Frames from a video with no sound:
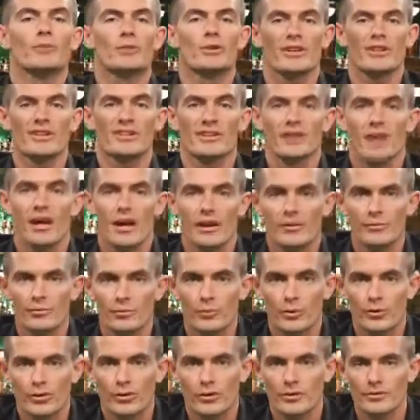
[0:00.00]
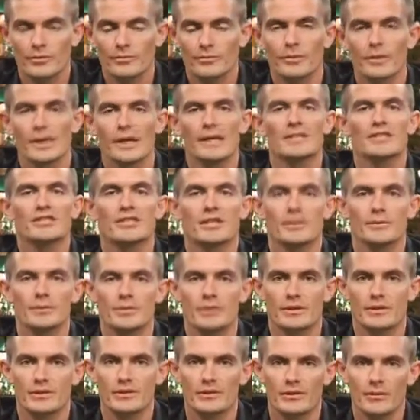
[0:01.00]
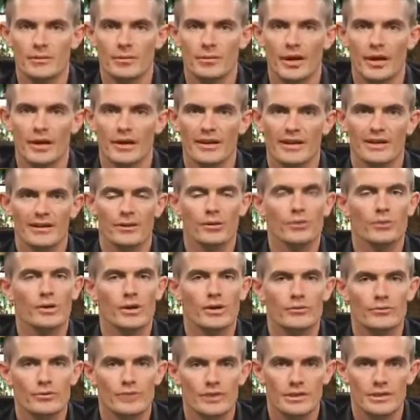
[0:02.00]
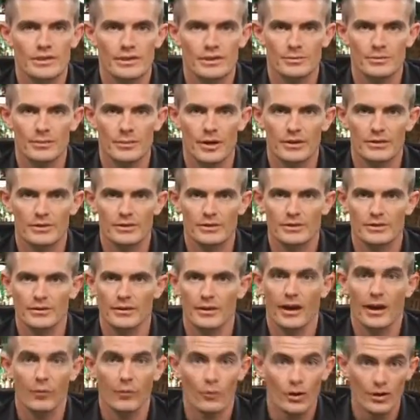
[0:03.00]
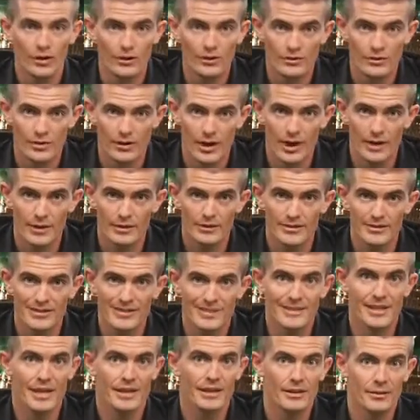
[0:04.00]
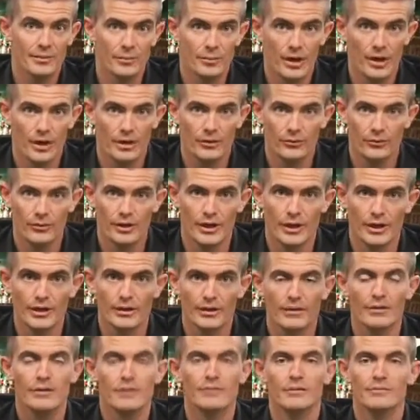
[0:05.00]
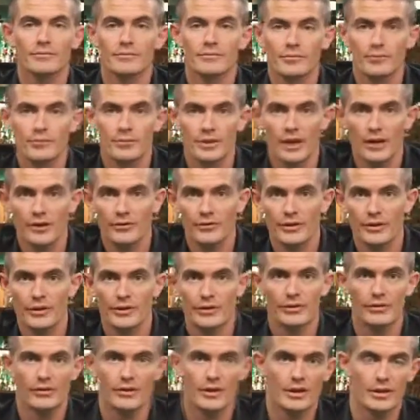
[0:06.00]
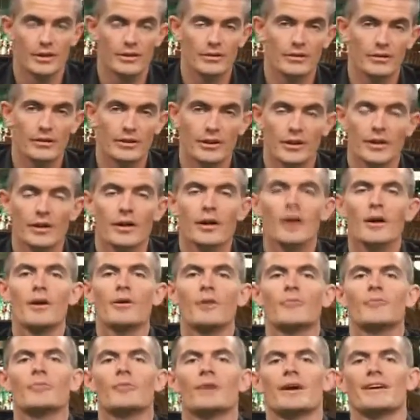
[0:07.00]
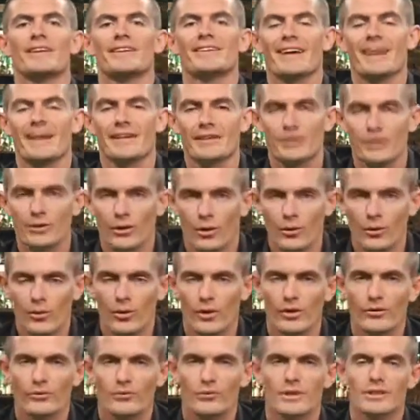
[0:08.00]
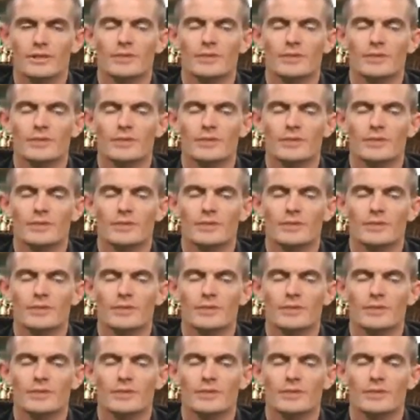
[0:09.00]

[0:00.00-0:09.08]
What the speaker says: put a lot more of my chips into the pot. I don't want to risk as much. I want to try and take the pot away, bluff here and there, but I don't want to